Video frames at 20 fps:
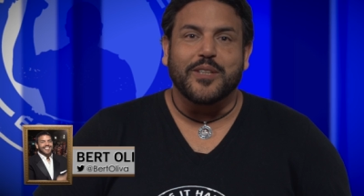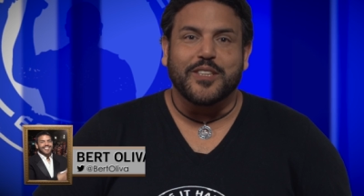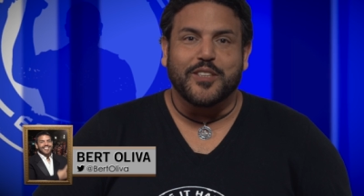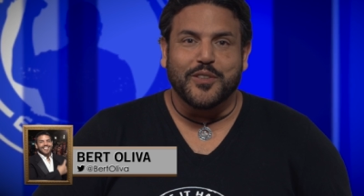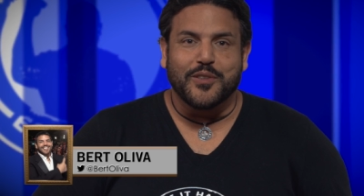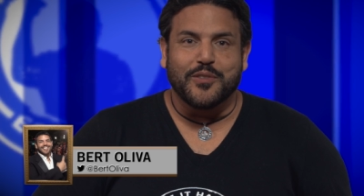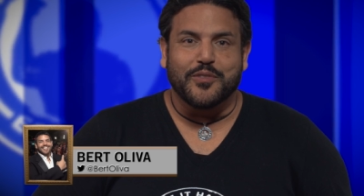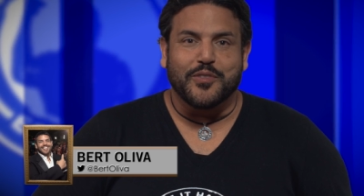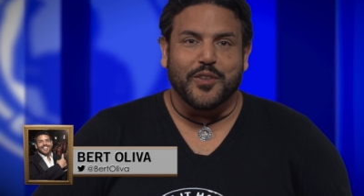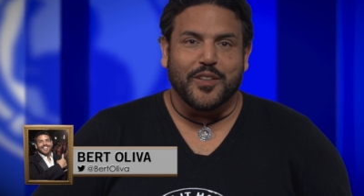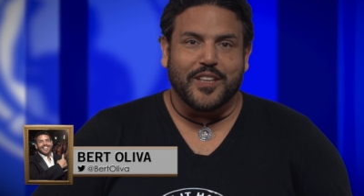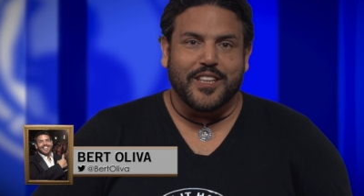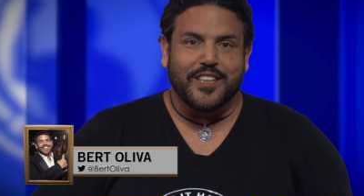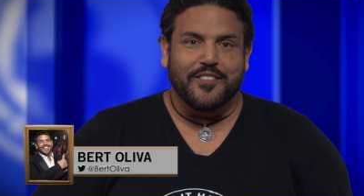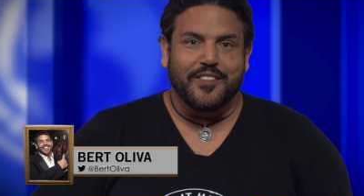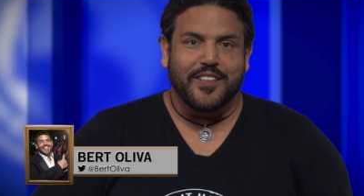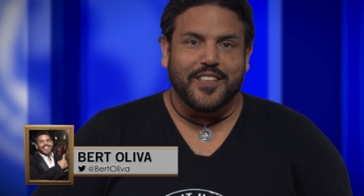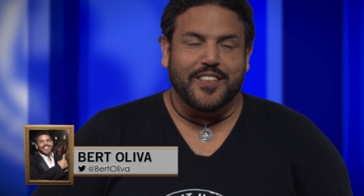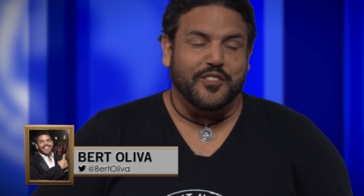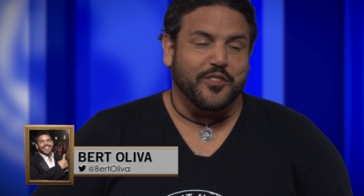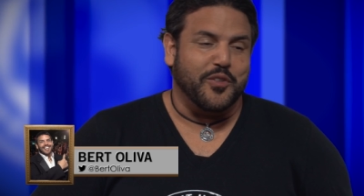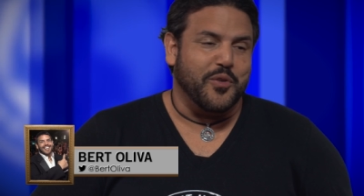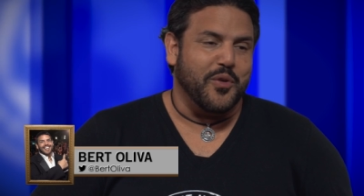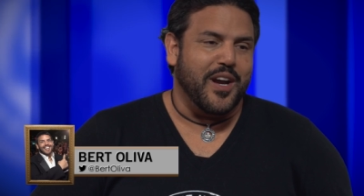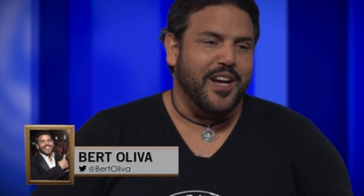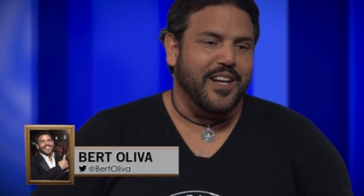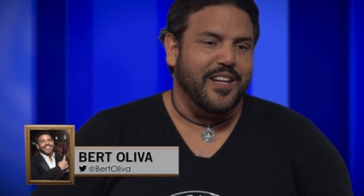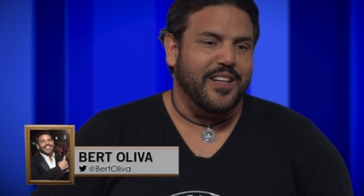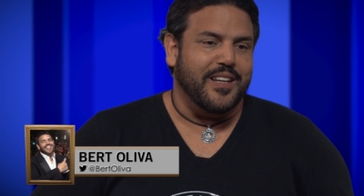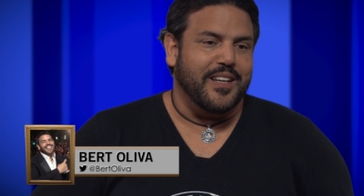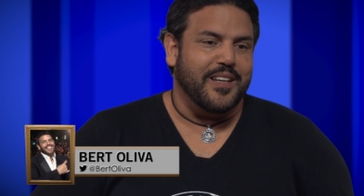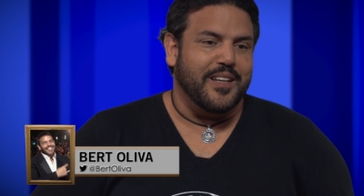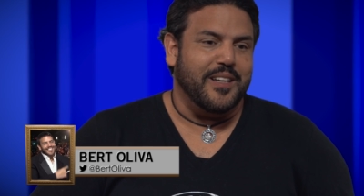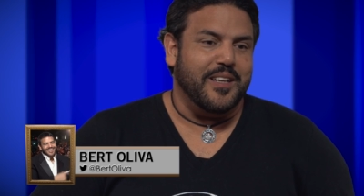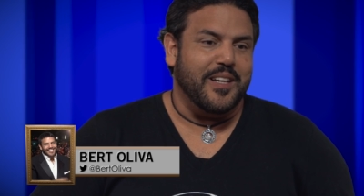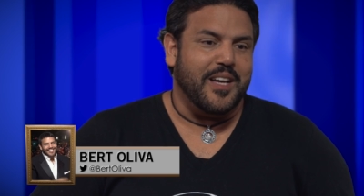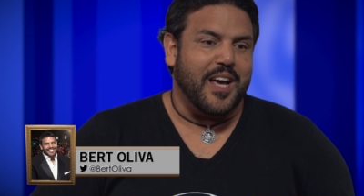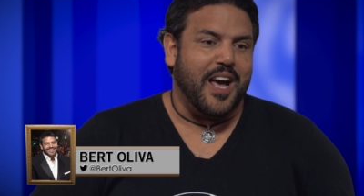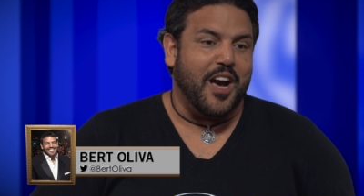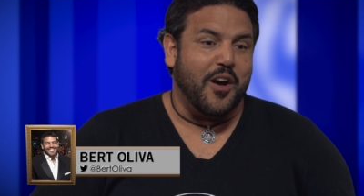we do for a living is great.
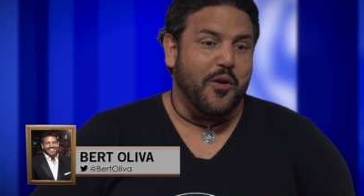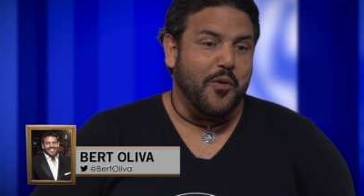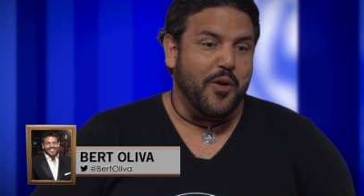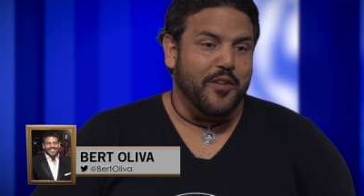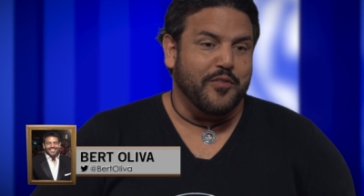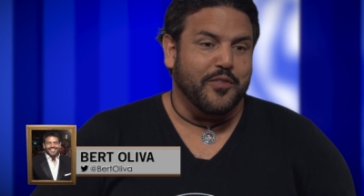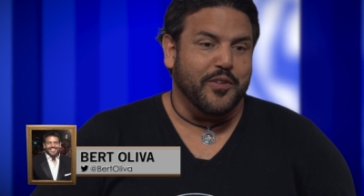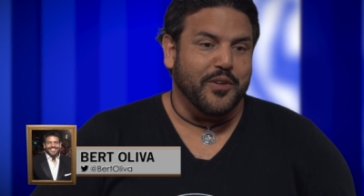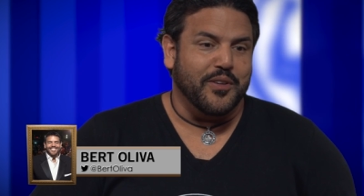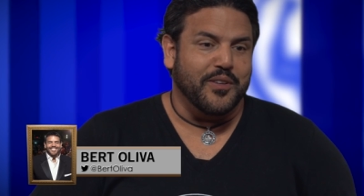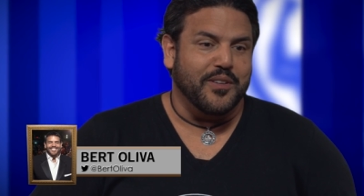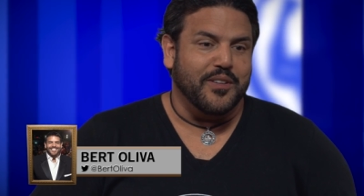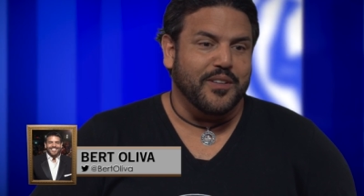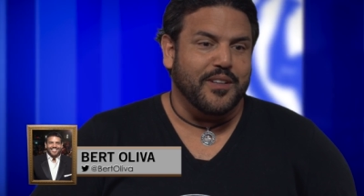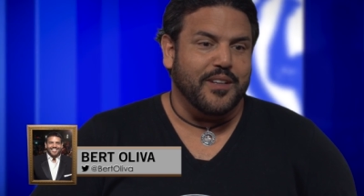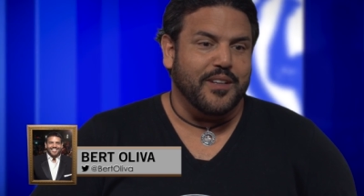However,